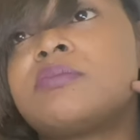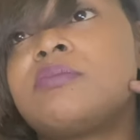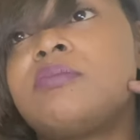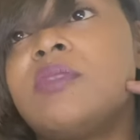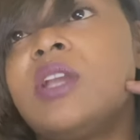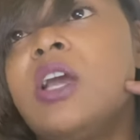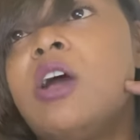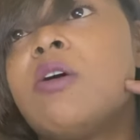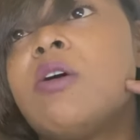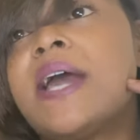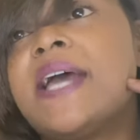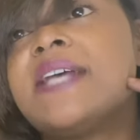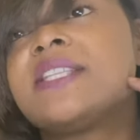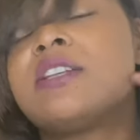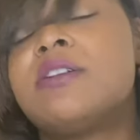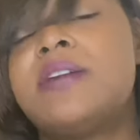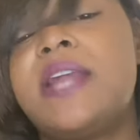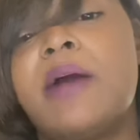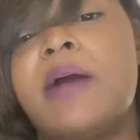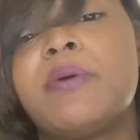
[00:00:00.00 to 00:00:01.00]
Okay,
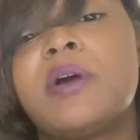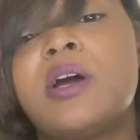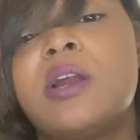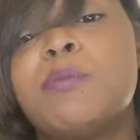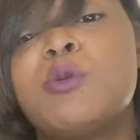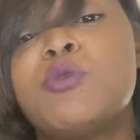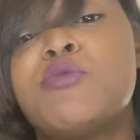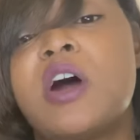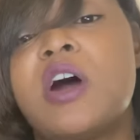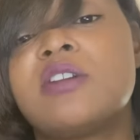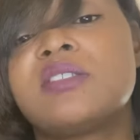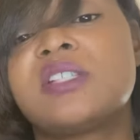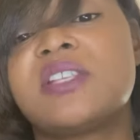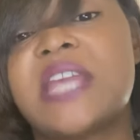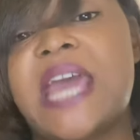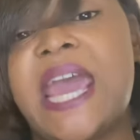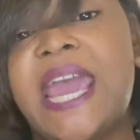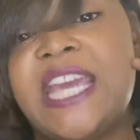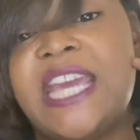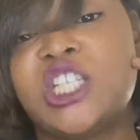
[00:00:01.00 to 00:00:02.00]
so now we're going to move on to
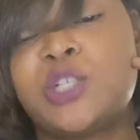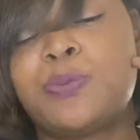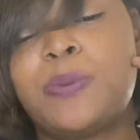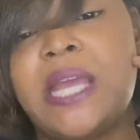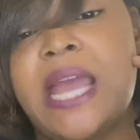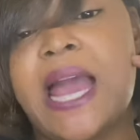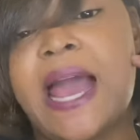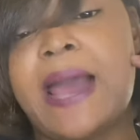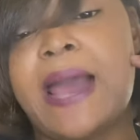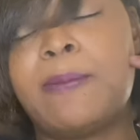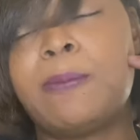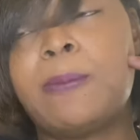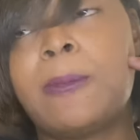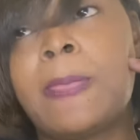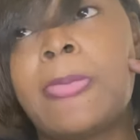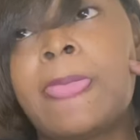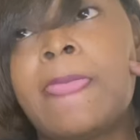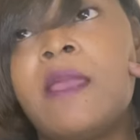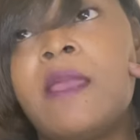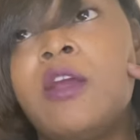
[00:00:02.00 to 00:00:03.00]
the HPI.
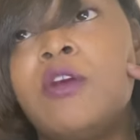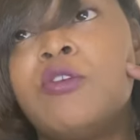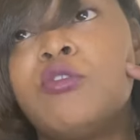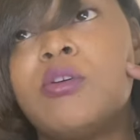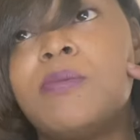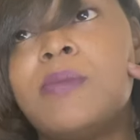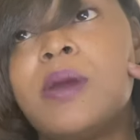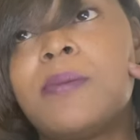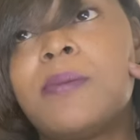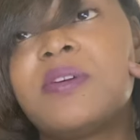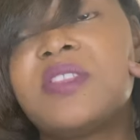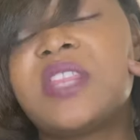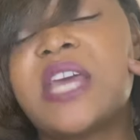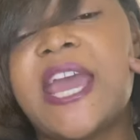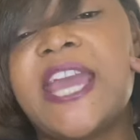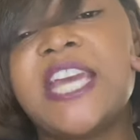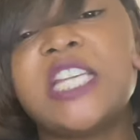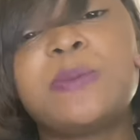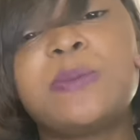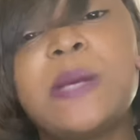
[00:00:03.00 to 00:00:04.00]
Remember, the
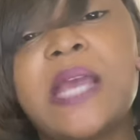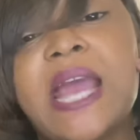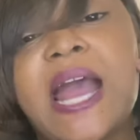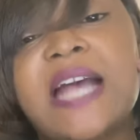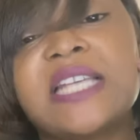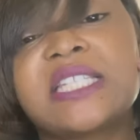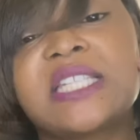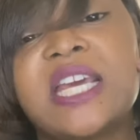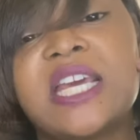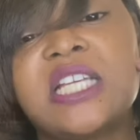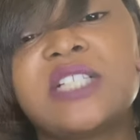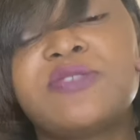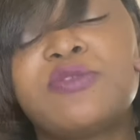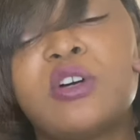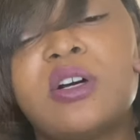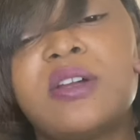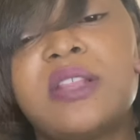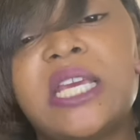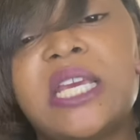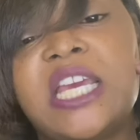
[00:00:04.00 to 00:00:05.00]
HPI stands
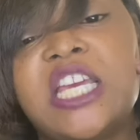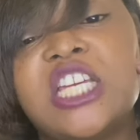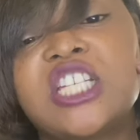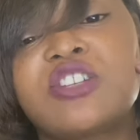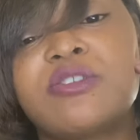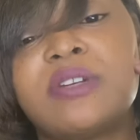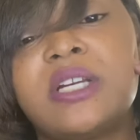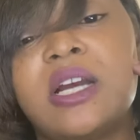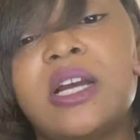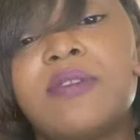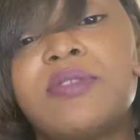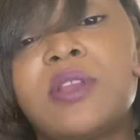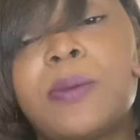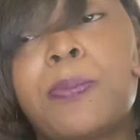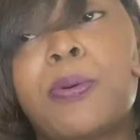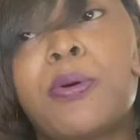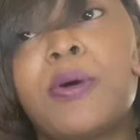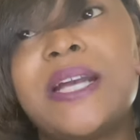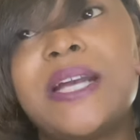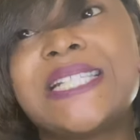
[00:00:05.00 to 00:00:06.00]
for the history of the
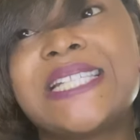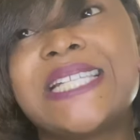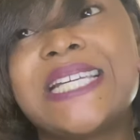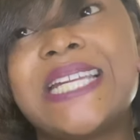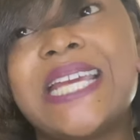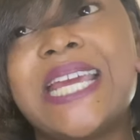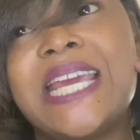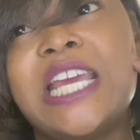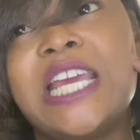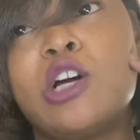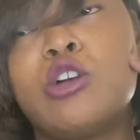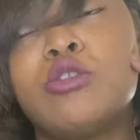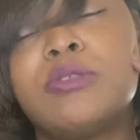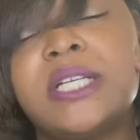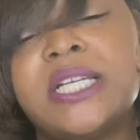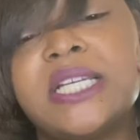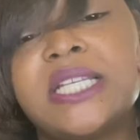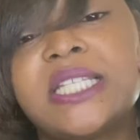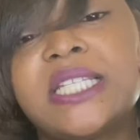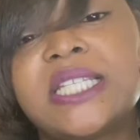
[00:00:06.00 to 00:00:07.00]
present
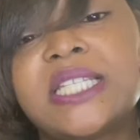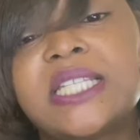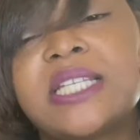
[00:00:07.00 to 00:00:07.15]
illness.